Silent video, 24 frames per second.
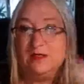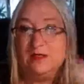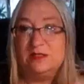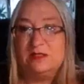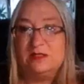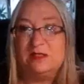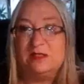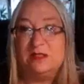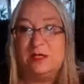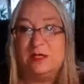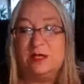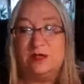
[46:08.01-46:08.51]

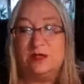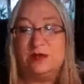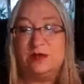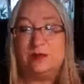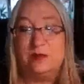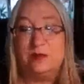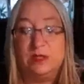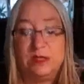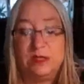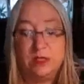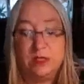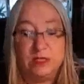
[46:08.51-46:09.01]

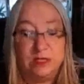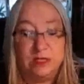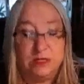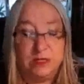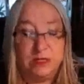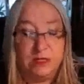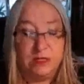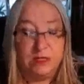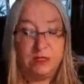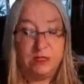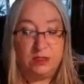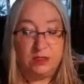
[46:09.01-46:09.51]
So,
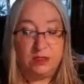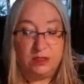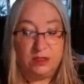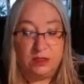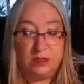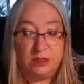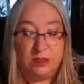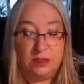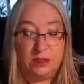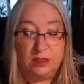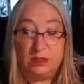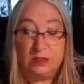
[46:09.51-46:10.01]

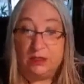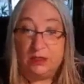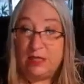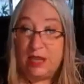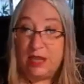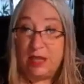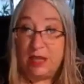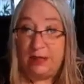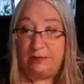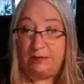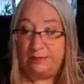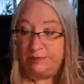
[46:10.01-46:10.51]

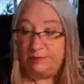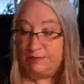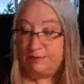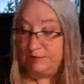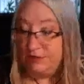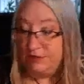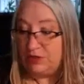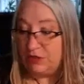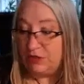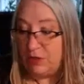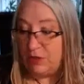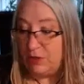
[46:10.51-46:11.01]
yeah,
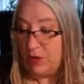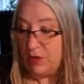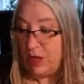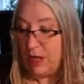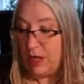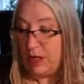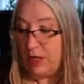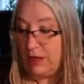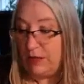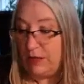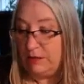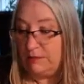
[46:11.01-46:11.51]
so
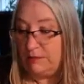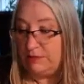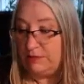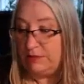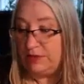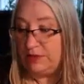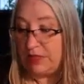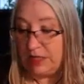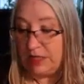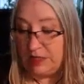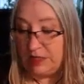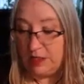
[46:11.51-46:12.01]
I am
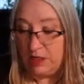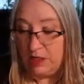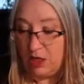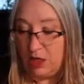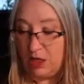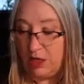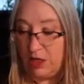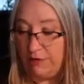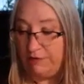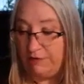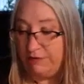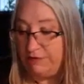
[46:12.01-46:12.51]
signing
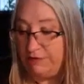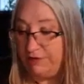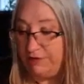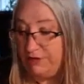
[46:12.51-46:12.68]
off